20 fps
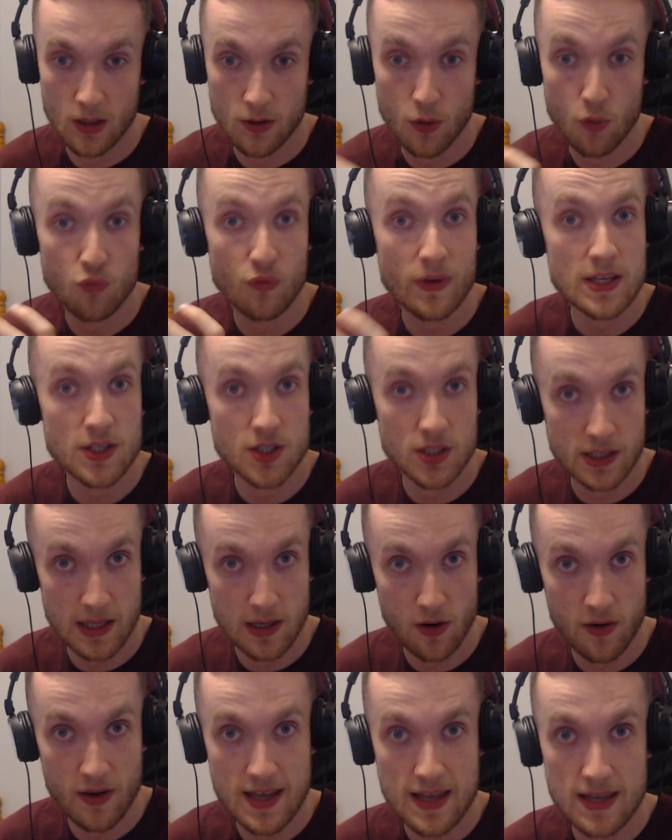region they
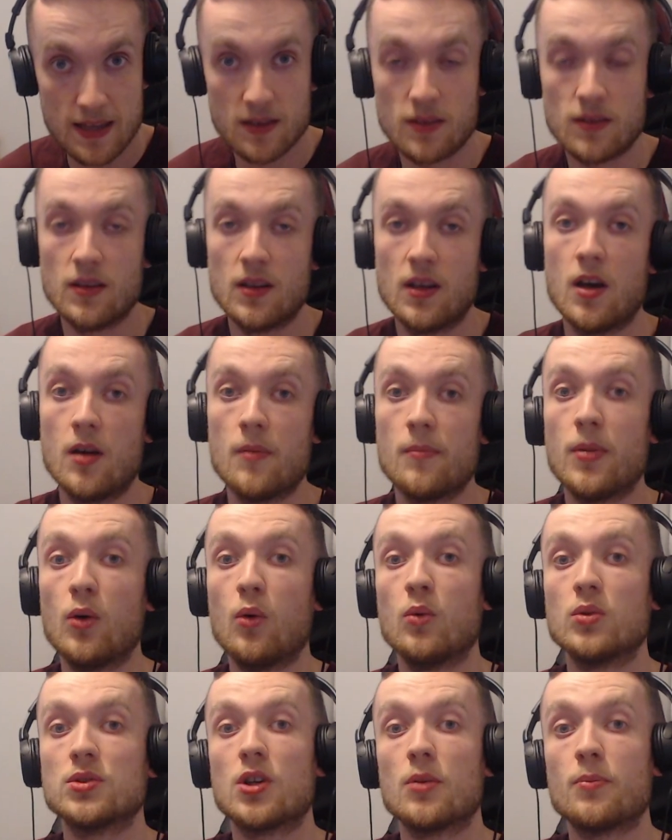are in, but
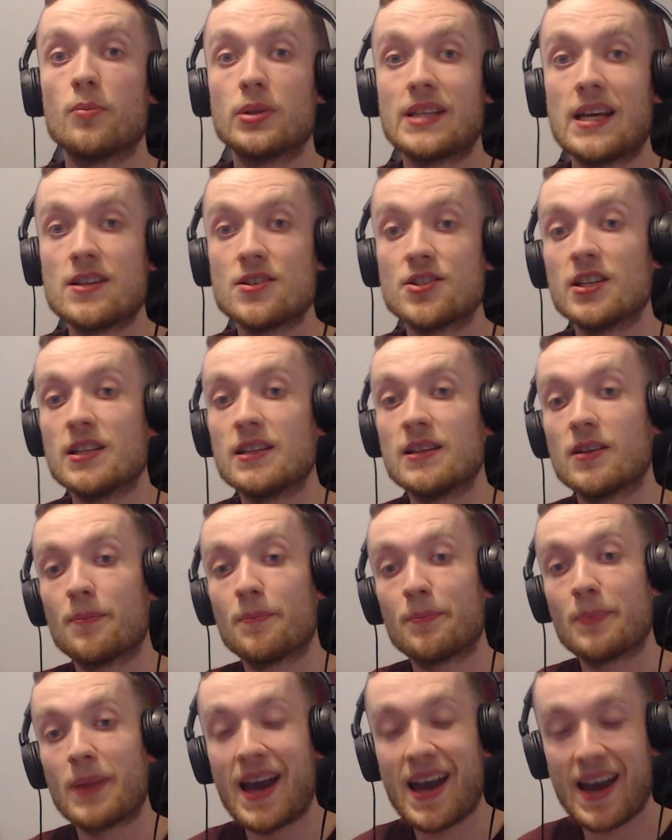also potentially the
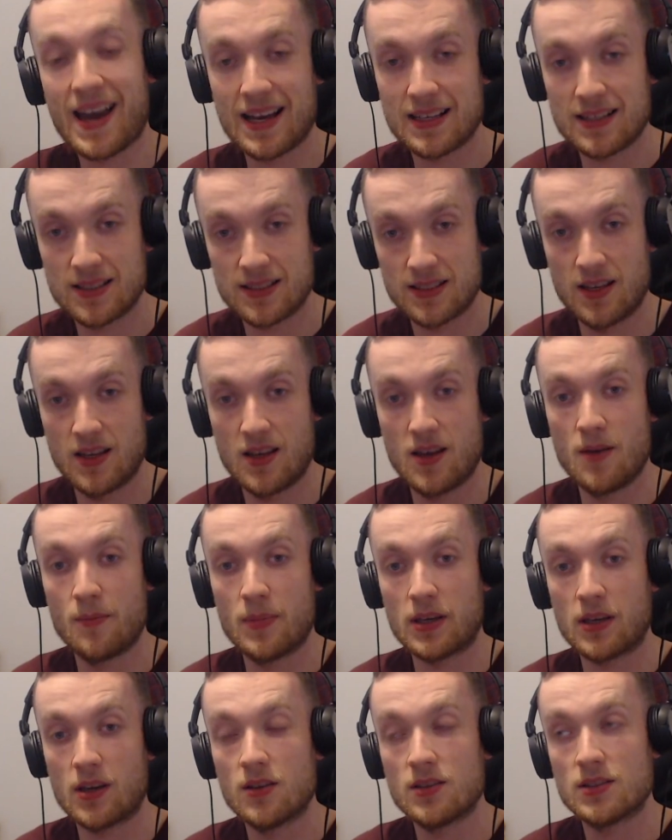past,
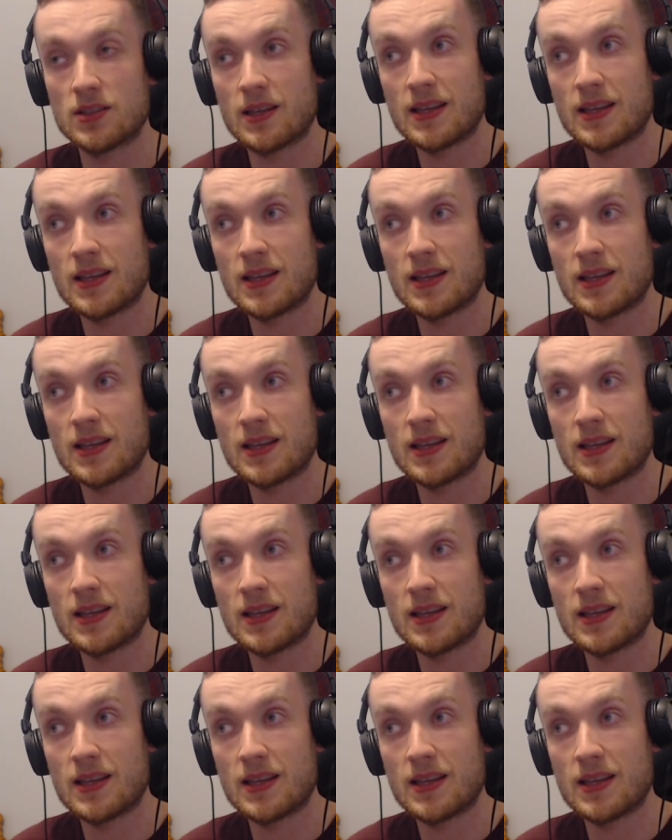because in